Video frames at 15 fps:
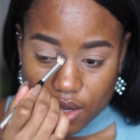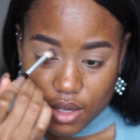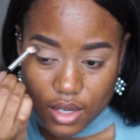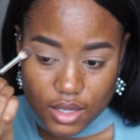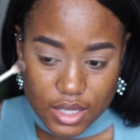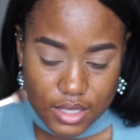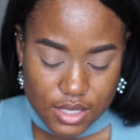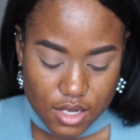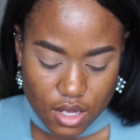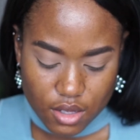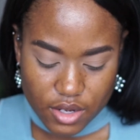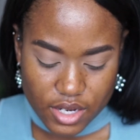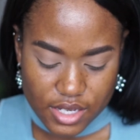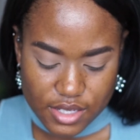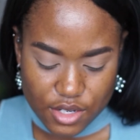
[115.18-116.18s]
And this
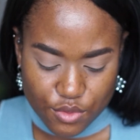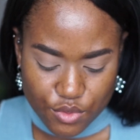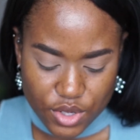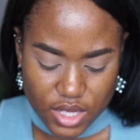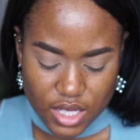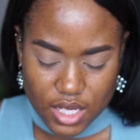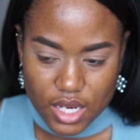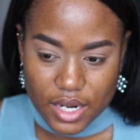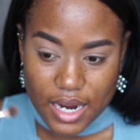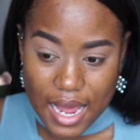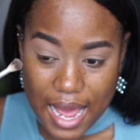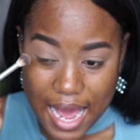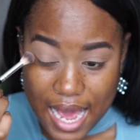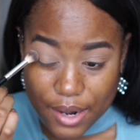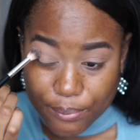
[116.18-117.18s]
color isn't really gonna
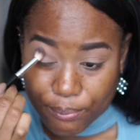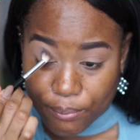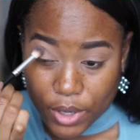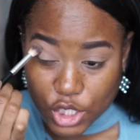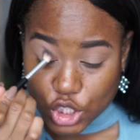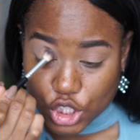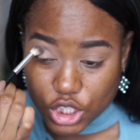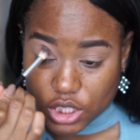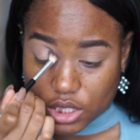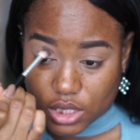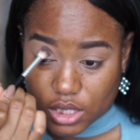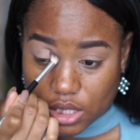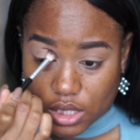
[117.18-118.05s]
add much